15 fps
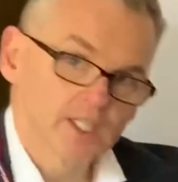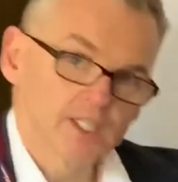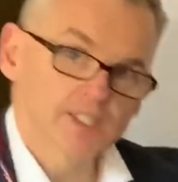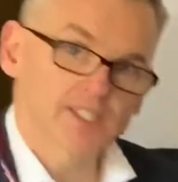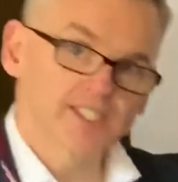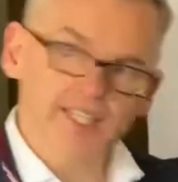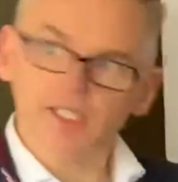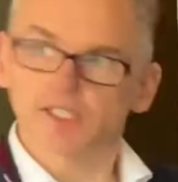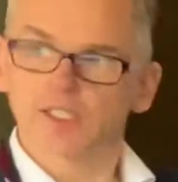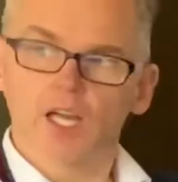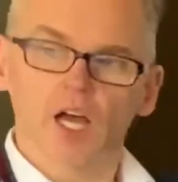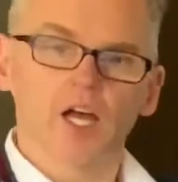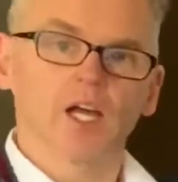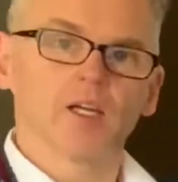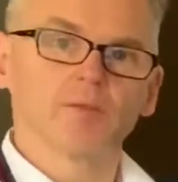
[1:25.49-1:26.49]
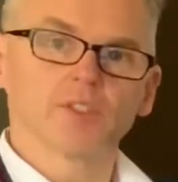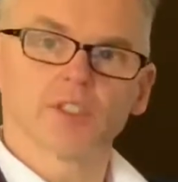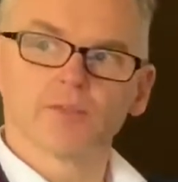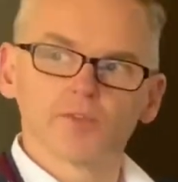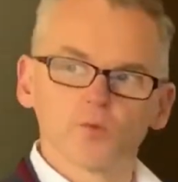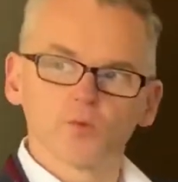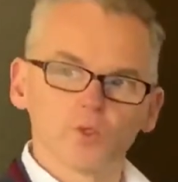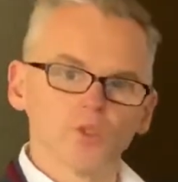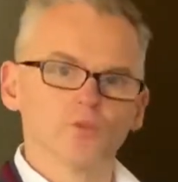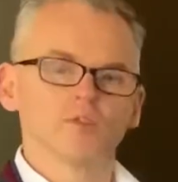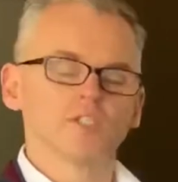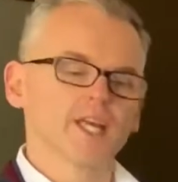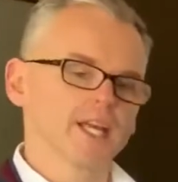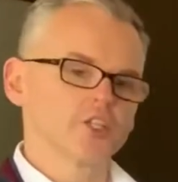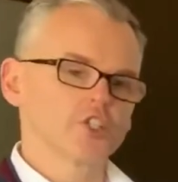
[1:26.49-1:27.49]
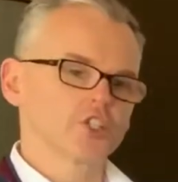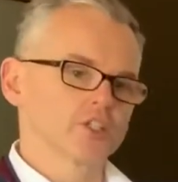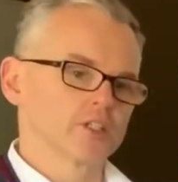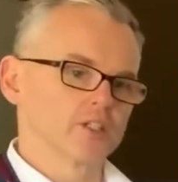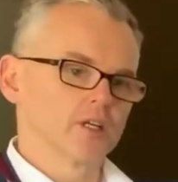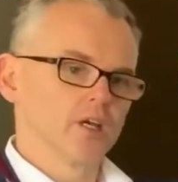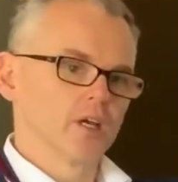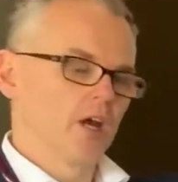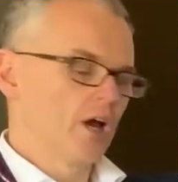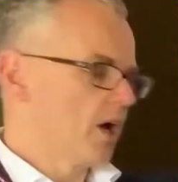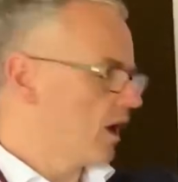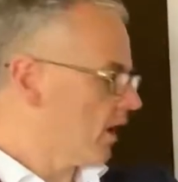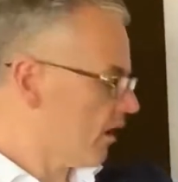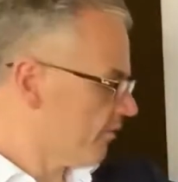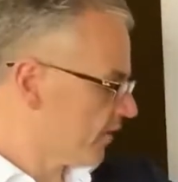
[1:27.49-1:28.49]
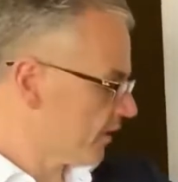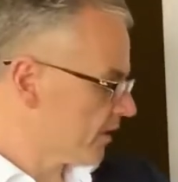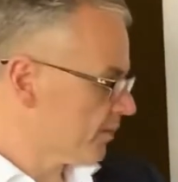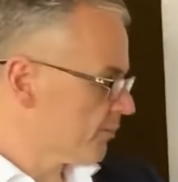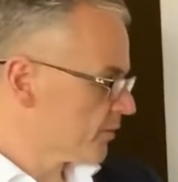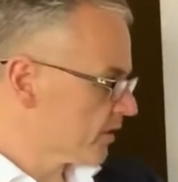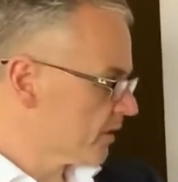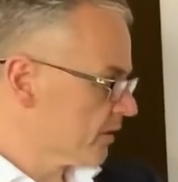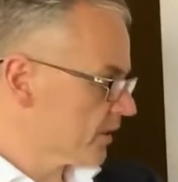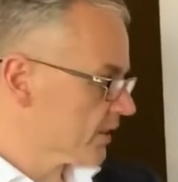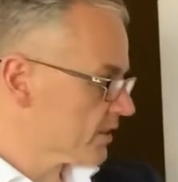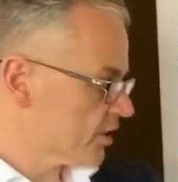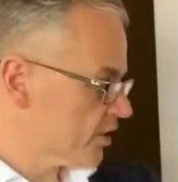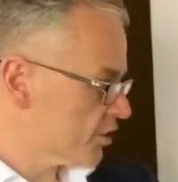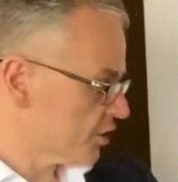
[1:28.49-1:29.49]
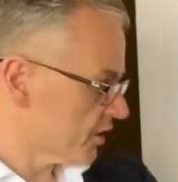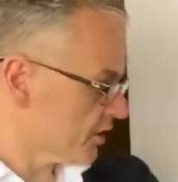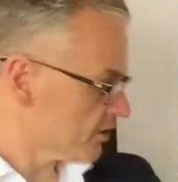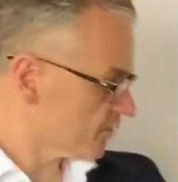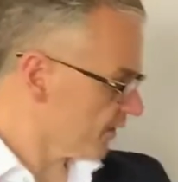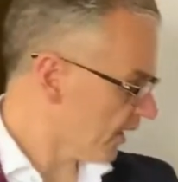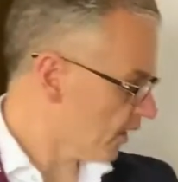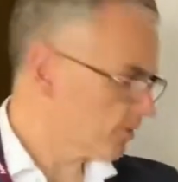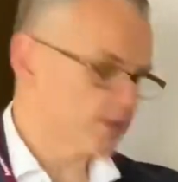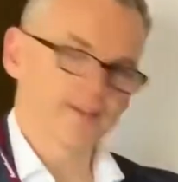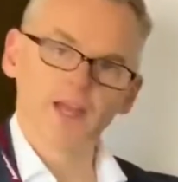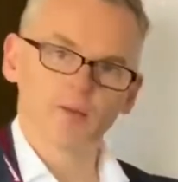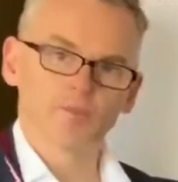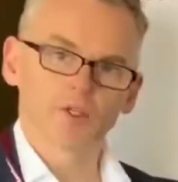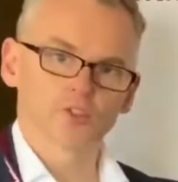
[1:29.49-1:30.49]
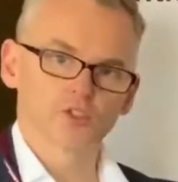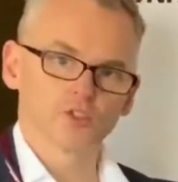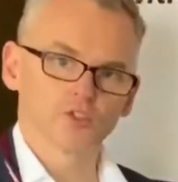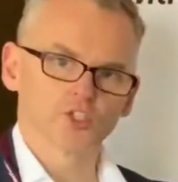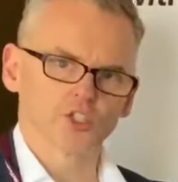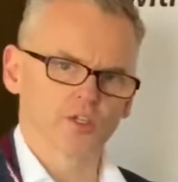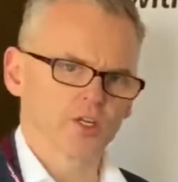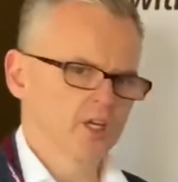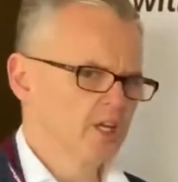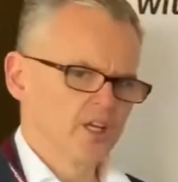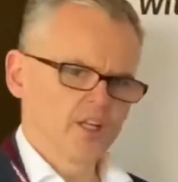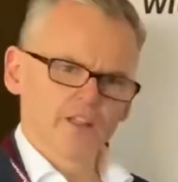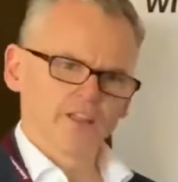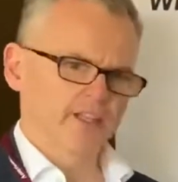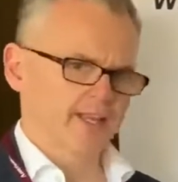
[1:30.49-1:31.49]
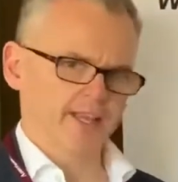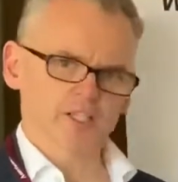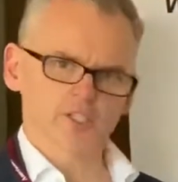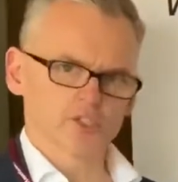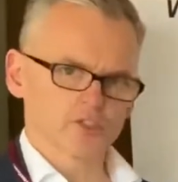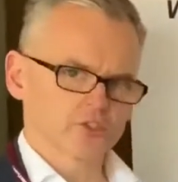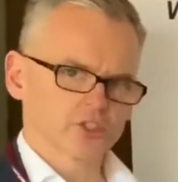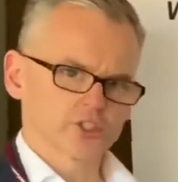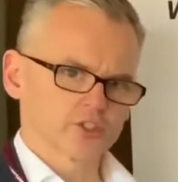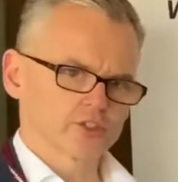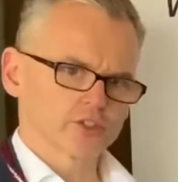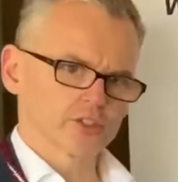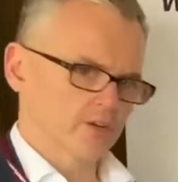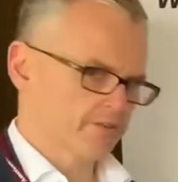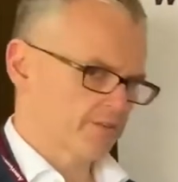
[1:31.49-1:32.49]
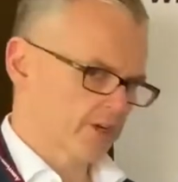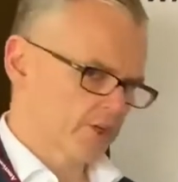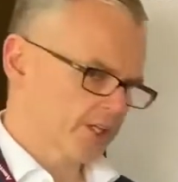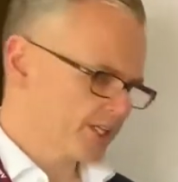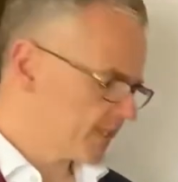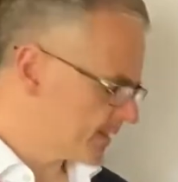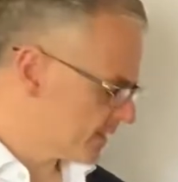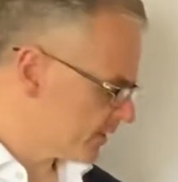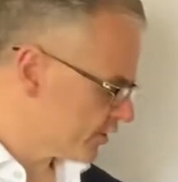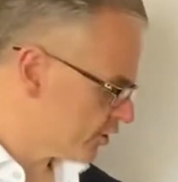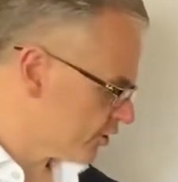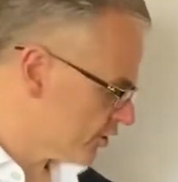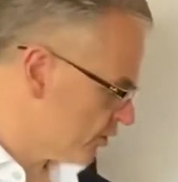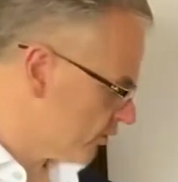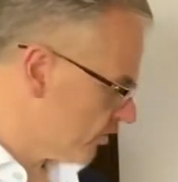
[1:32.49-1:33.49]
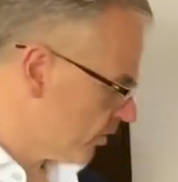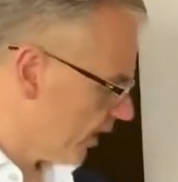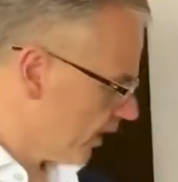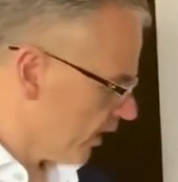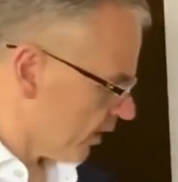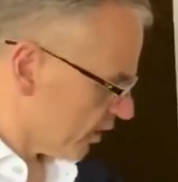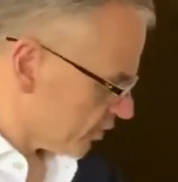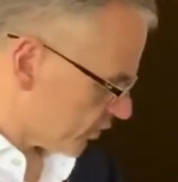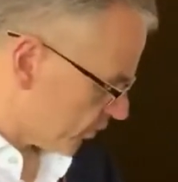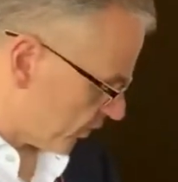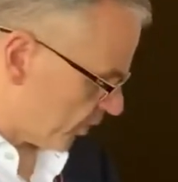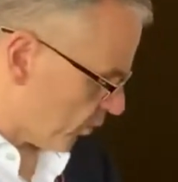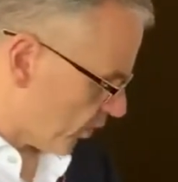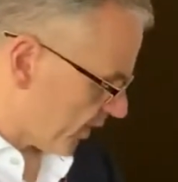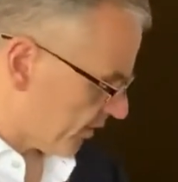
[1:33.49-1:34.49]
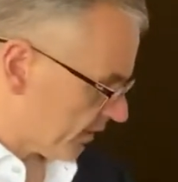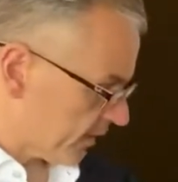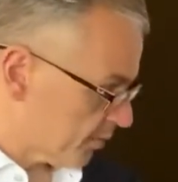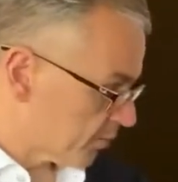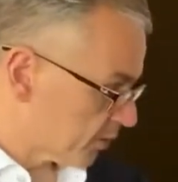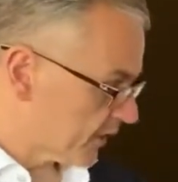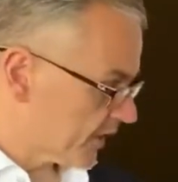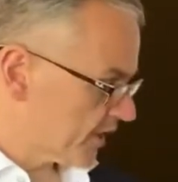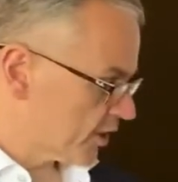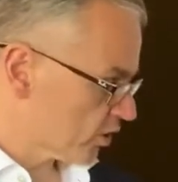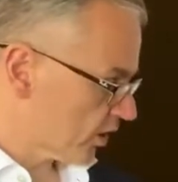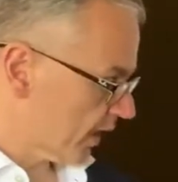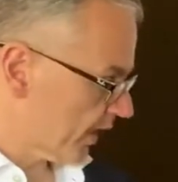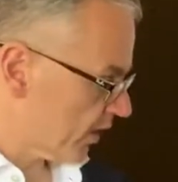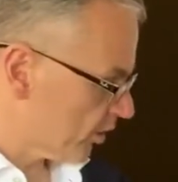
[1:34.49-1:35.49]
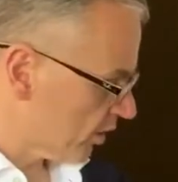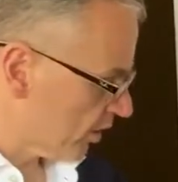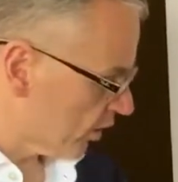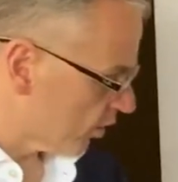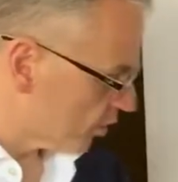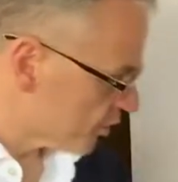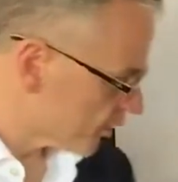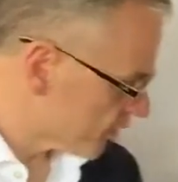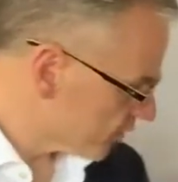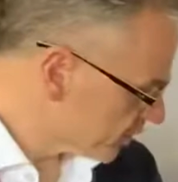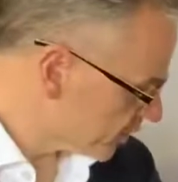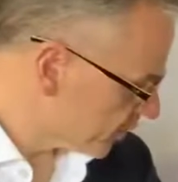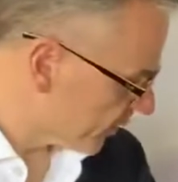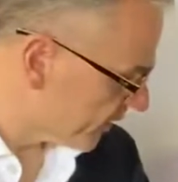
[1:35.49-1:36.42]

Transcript: 6 times of the wound tension of an elliptical excision is found in that middle suture. The next sutures are very easy to do, so you want to complete your layered closure. So at